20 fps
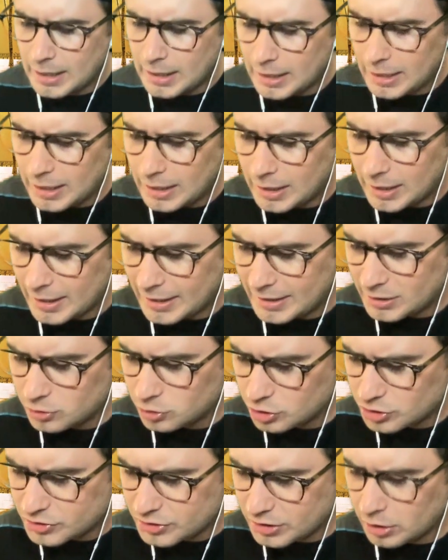Uh, and it
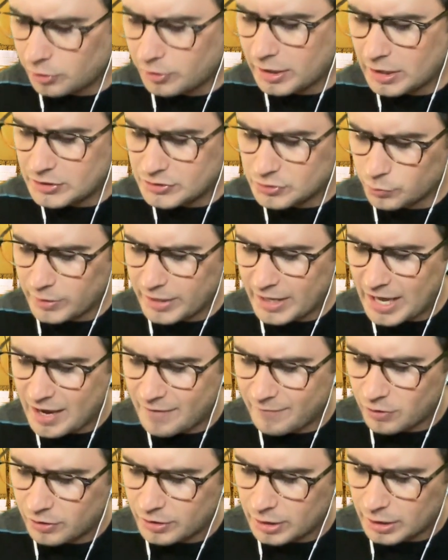looks like, okay, so we
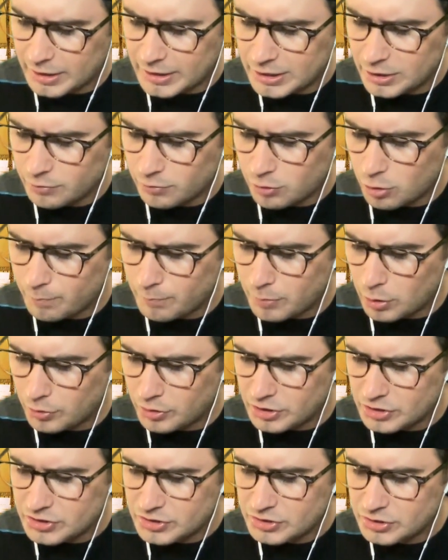have our hero
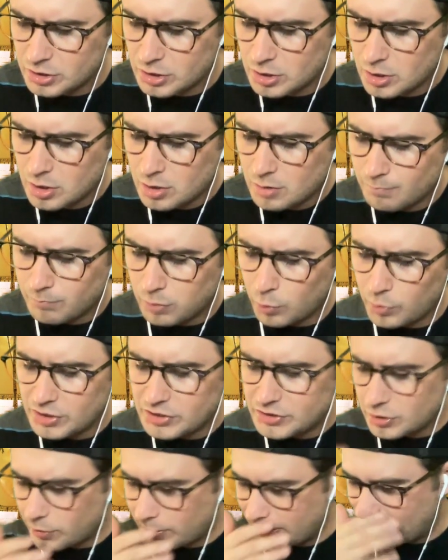bonus, but we
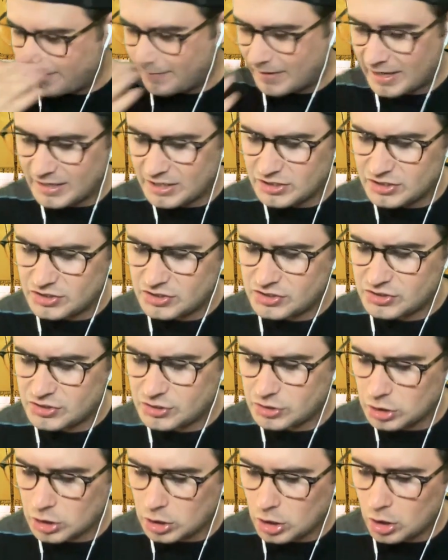don't have any
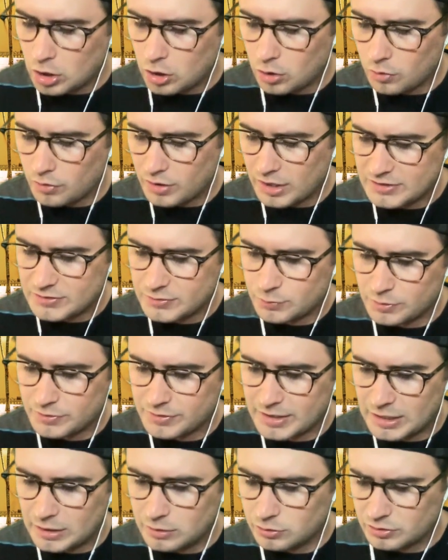slow. That's
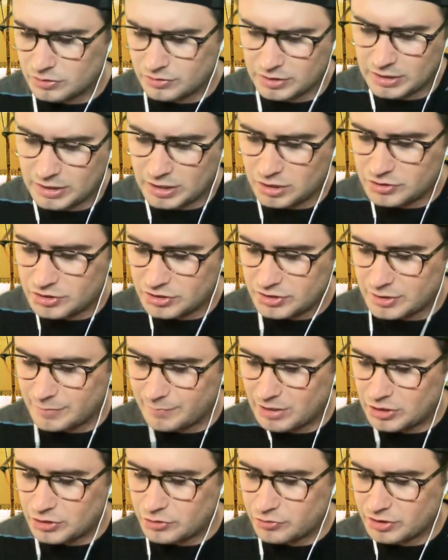what that looks like. I'll just
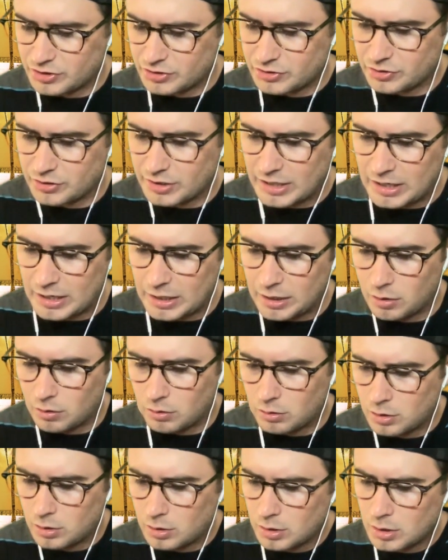hit my trickster
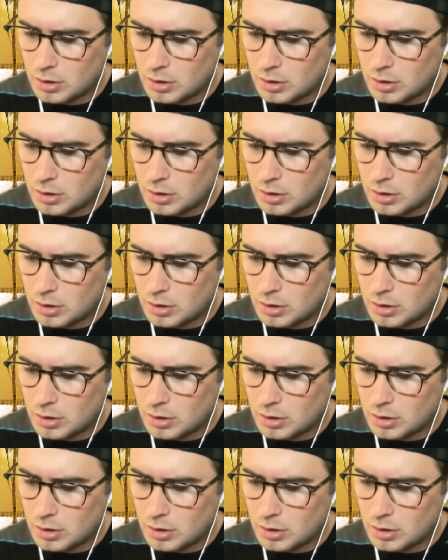now.